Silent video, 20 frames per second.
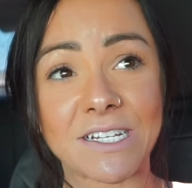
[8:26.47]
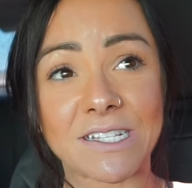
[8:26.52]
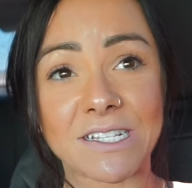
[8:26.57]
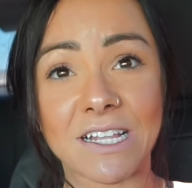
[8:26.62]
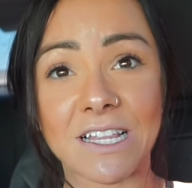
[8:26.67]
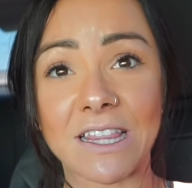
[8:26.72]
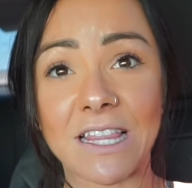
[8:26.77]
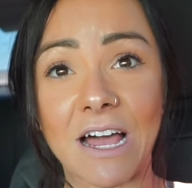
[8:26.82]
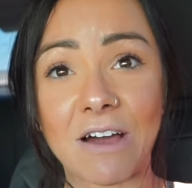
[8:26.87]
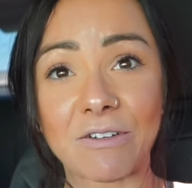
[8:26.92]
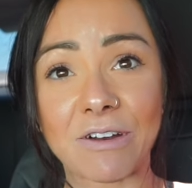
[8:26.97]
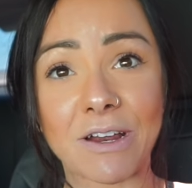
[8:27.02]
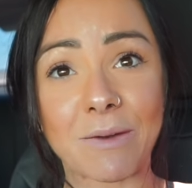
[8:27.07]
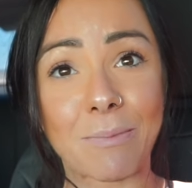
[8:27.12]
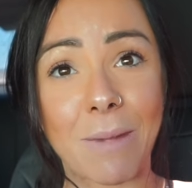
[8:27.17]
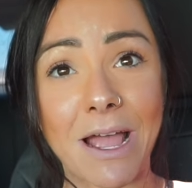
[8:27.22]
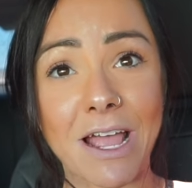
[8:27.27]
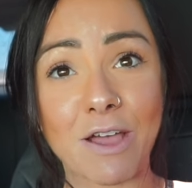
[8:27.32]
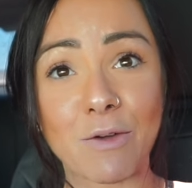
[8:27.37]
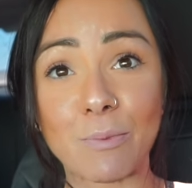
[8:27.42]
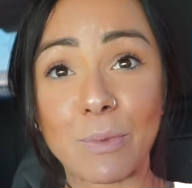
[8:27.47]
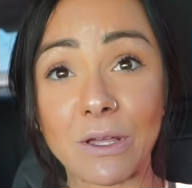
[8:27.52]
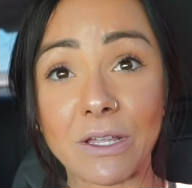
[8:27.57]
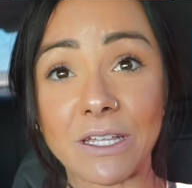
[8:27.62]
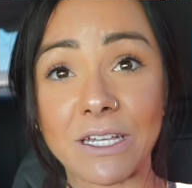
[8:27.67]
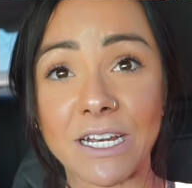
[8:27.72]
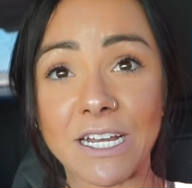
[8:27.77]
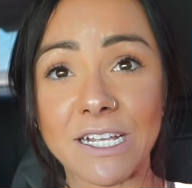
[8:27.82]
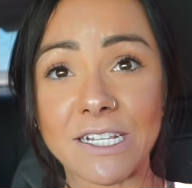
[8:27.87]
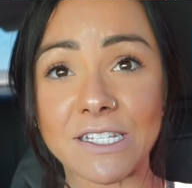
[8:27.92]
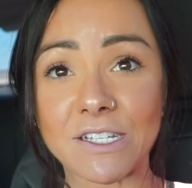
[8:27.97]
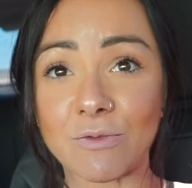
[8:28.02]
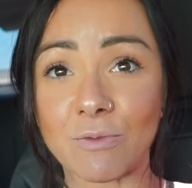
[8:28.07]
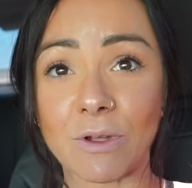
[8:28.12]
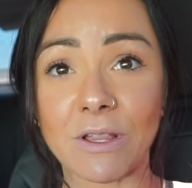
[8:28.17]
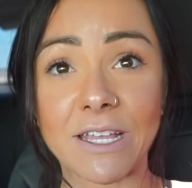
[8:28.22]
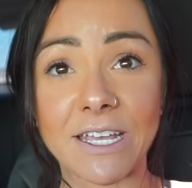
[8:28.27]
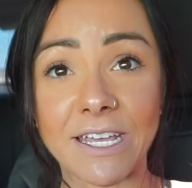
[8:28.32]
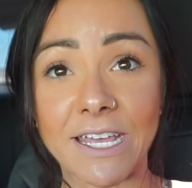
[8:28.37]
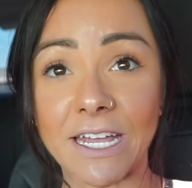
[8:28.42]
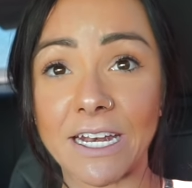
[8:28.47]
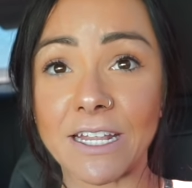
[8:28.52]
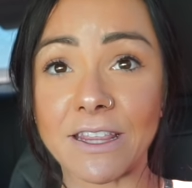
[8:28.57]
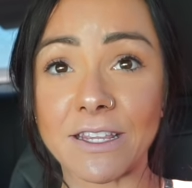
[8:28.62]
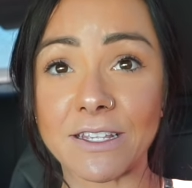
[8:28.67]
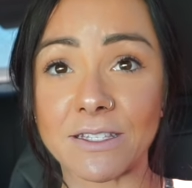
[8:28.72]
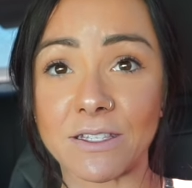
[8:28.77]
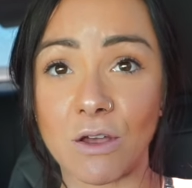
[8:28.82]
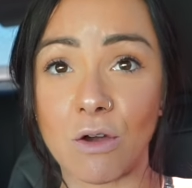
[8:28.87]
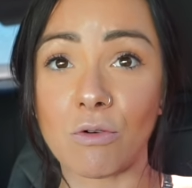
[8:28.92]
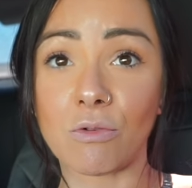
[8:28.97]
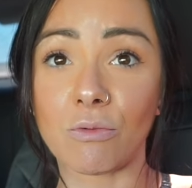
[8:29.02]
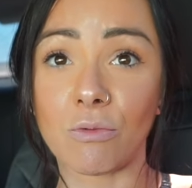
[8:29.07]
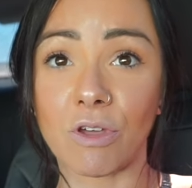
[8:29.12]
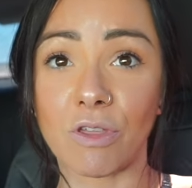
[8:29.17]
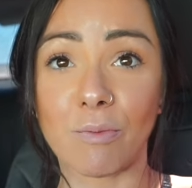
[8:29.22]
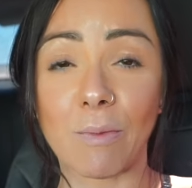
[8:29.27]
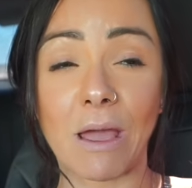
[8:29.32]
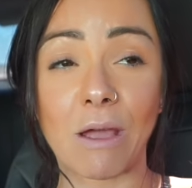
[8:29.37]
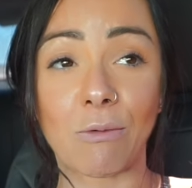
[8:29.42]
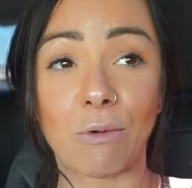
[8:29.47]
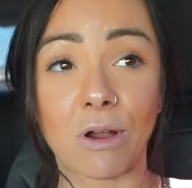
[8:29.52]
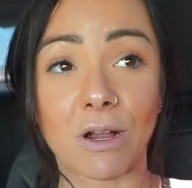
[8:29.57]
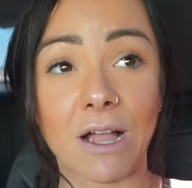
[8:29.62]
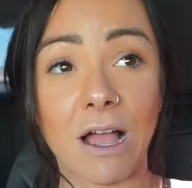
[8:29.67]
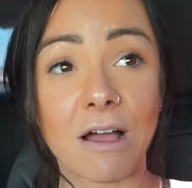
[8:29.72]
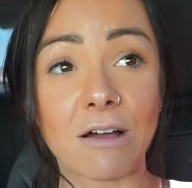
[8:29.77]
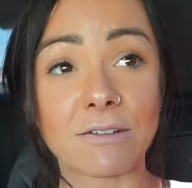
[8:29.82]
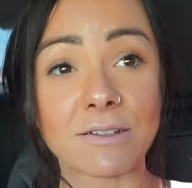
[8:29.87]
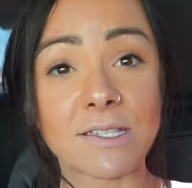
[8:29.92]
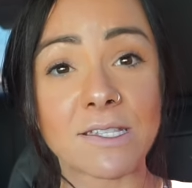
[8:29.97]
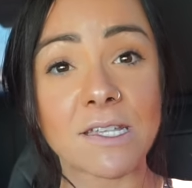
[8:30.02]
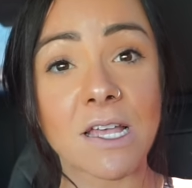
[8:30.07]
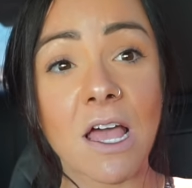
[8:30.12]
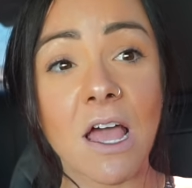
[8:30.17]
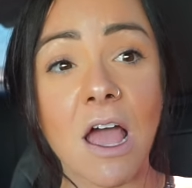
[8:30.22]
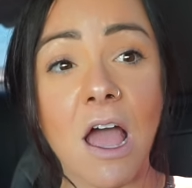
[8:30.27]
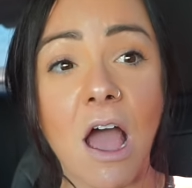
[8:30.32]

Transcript: just clouded my ability to really get in the zone with my workouts.